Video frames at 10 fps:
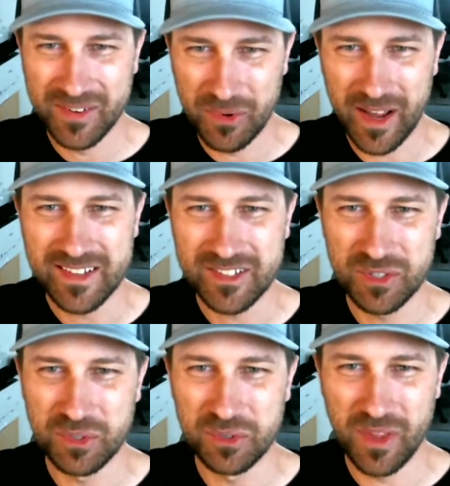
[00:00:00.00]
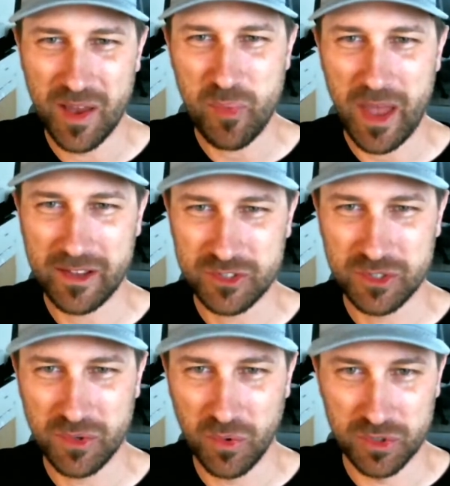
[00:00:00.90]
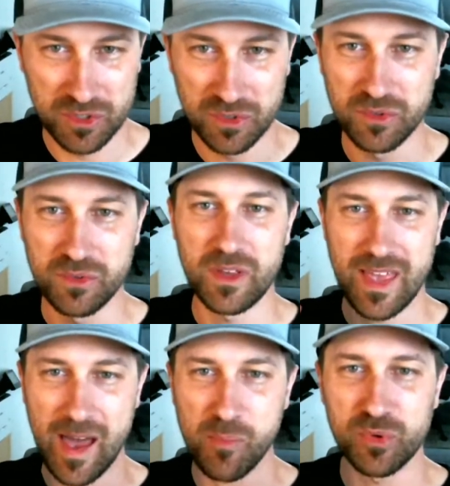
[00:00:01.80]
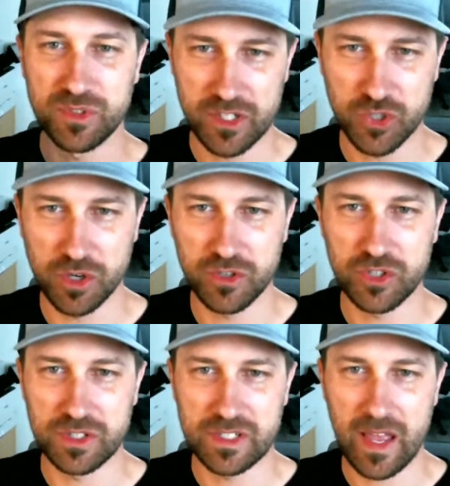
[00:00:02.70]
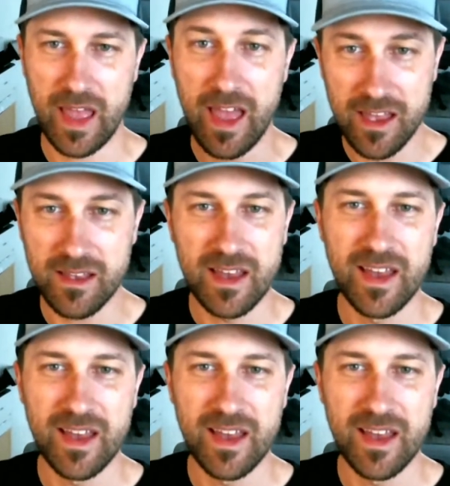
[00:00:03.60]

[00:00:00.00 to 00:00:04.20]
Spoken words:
right, to that pastor or to the capital C church and say, hey,